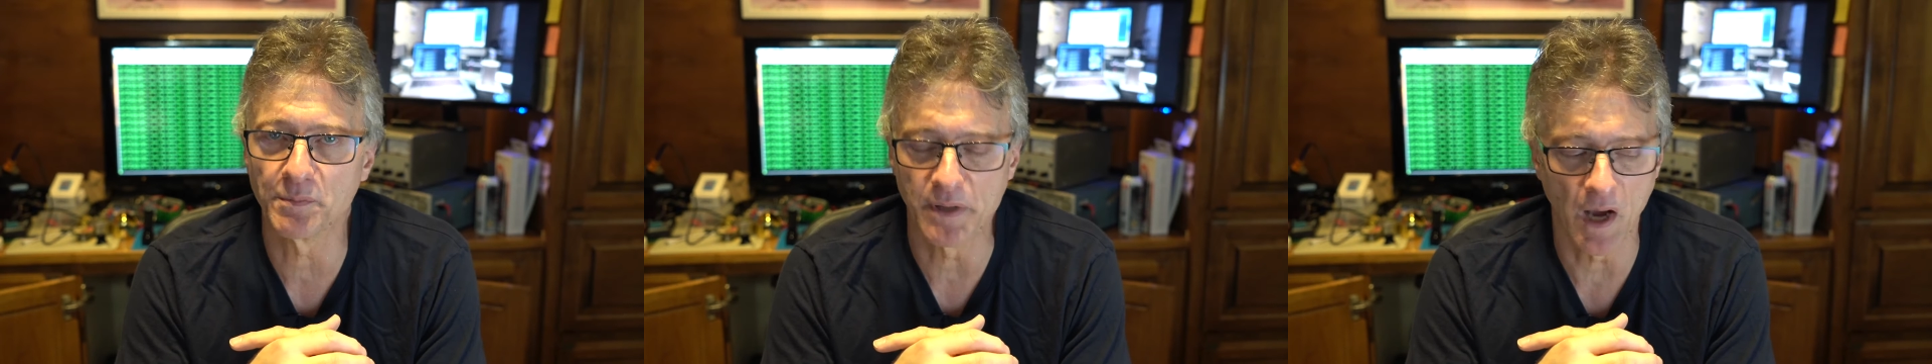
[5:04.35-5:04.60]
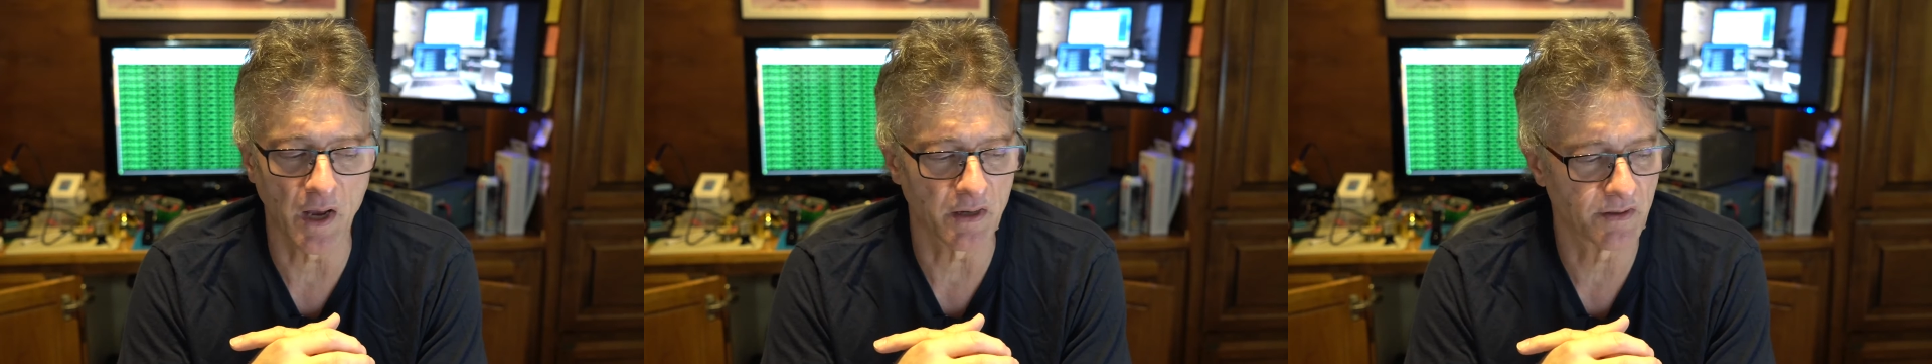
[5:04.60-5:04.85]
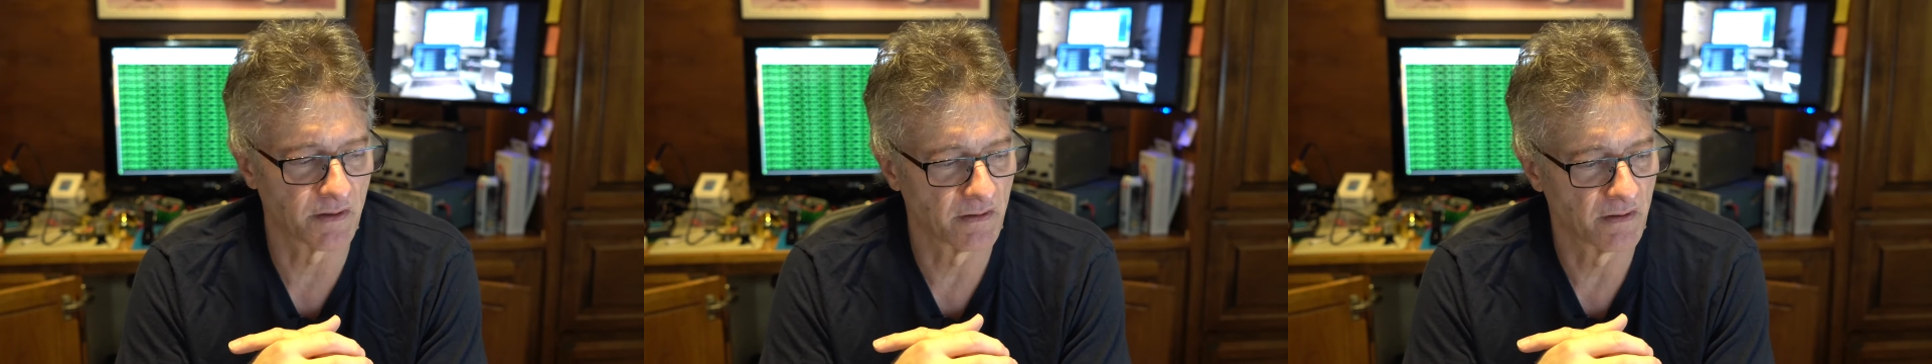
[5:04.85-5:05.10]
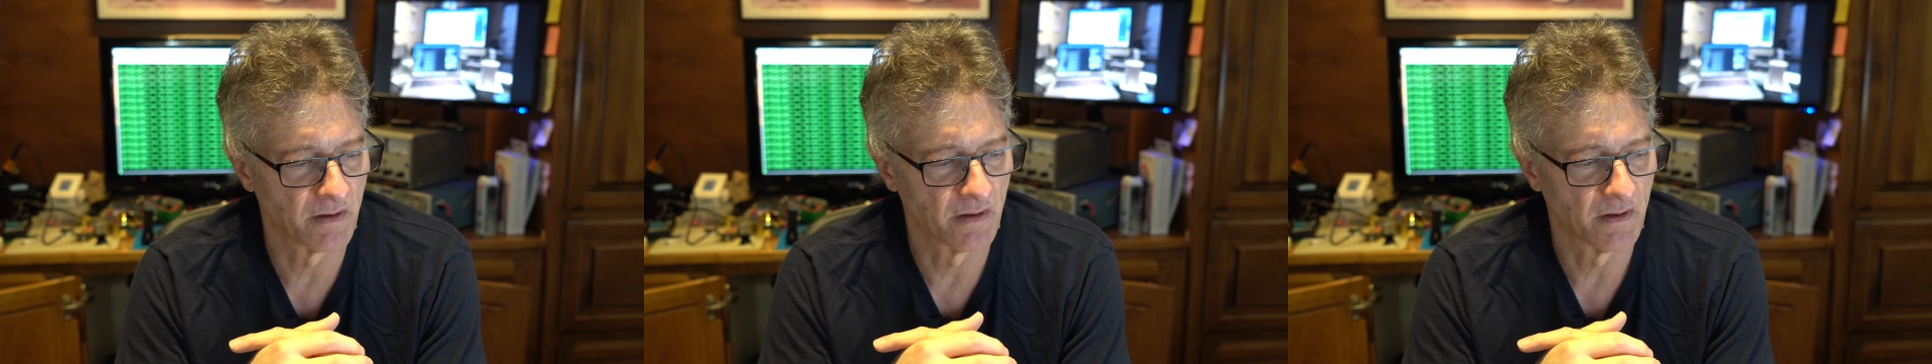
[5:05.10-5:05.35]
be honest,
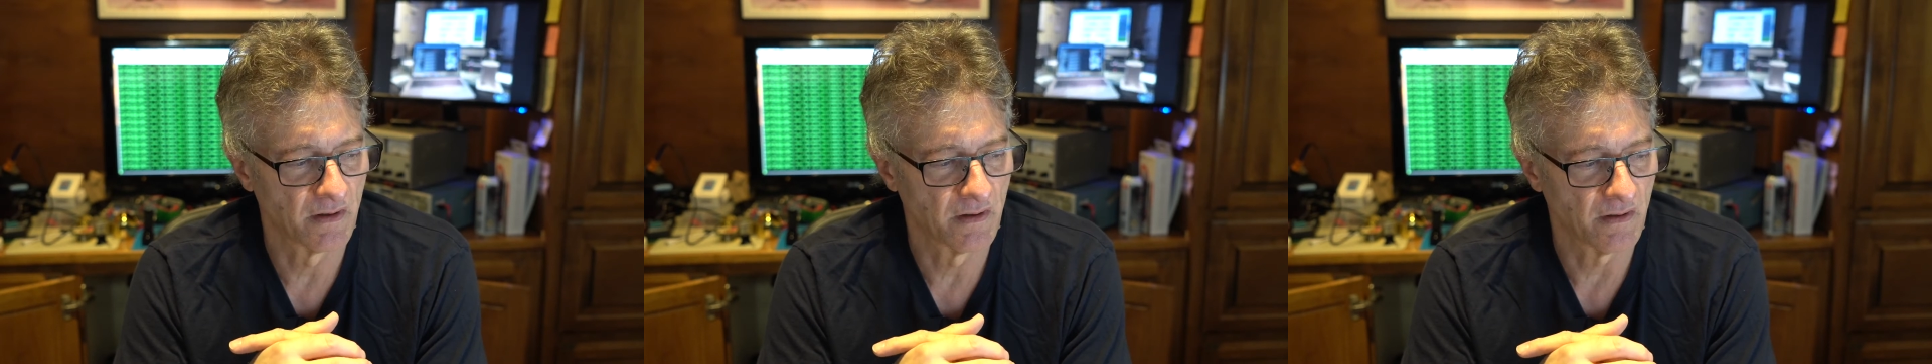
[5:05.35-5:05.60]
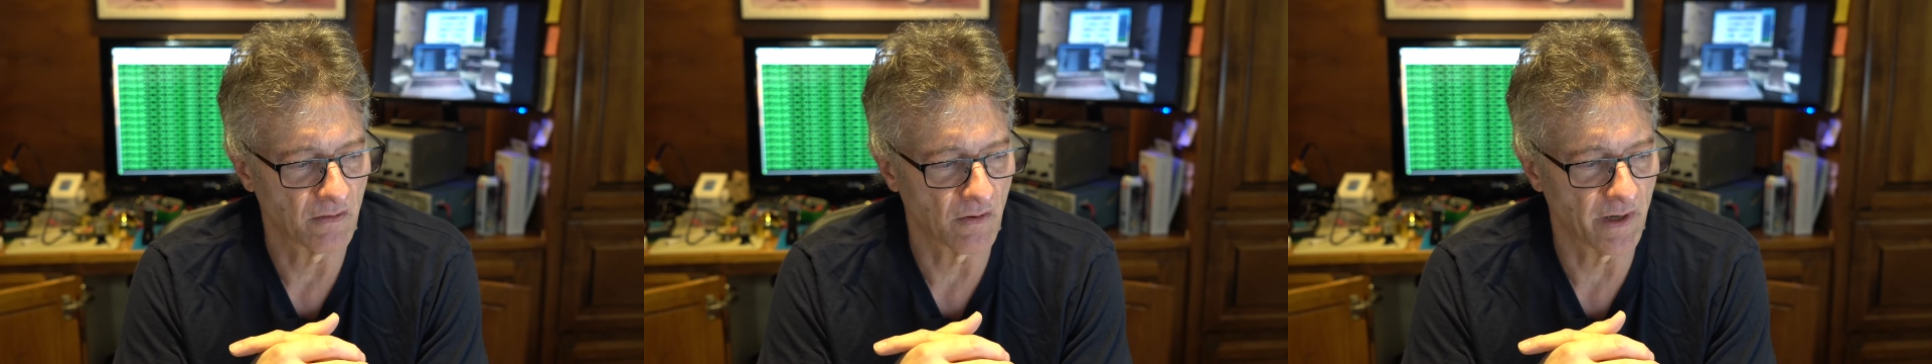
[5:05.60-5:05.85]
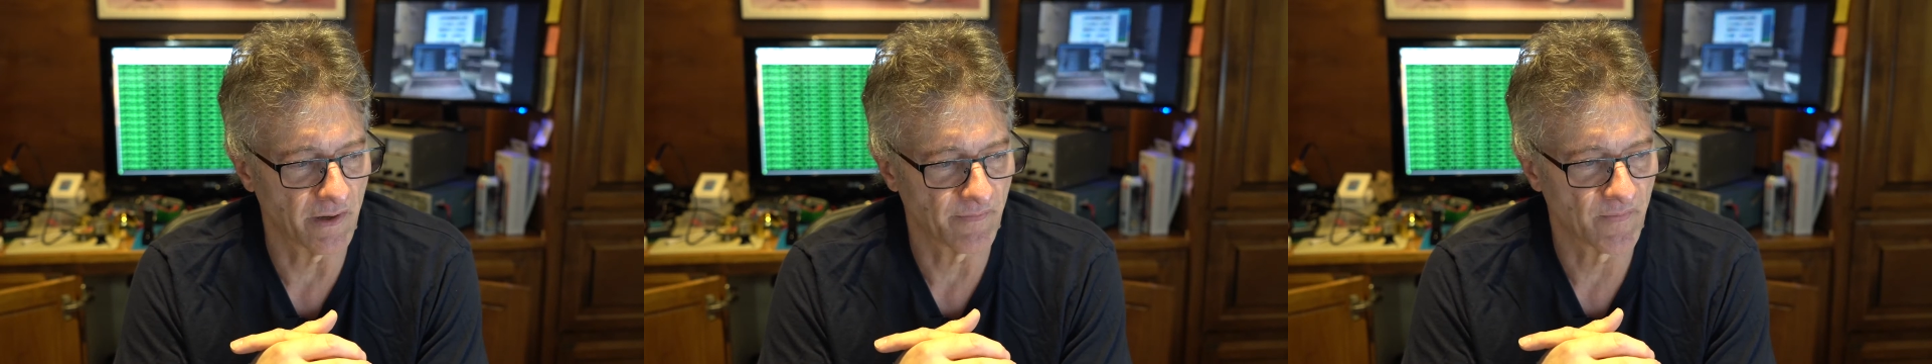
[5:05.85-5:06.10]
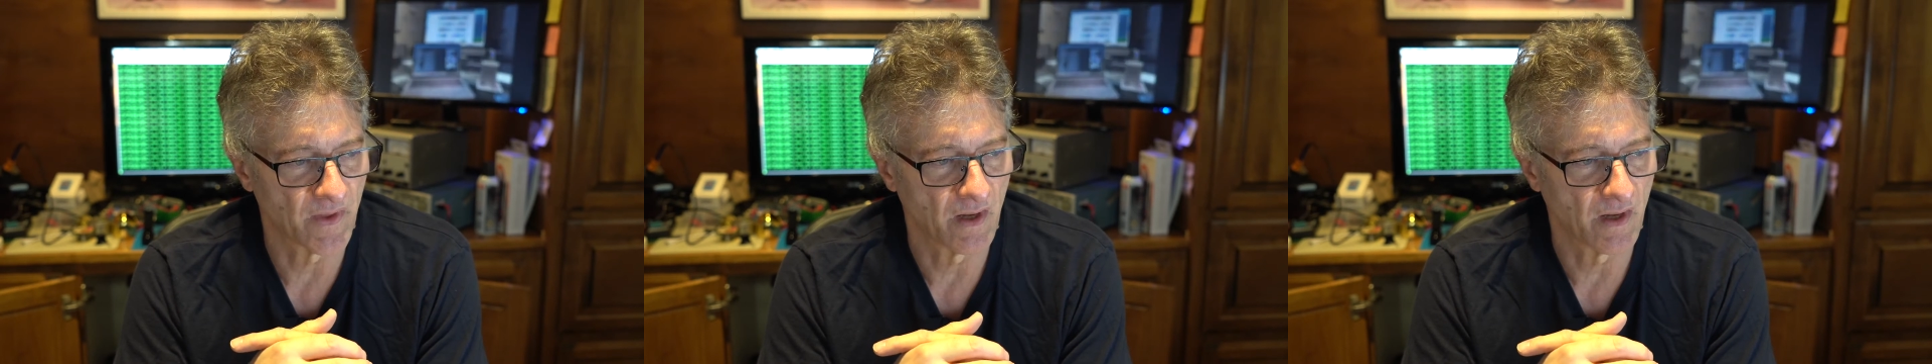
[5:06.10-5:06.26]
right?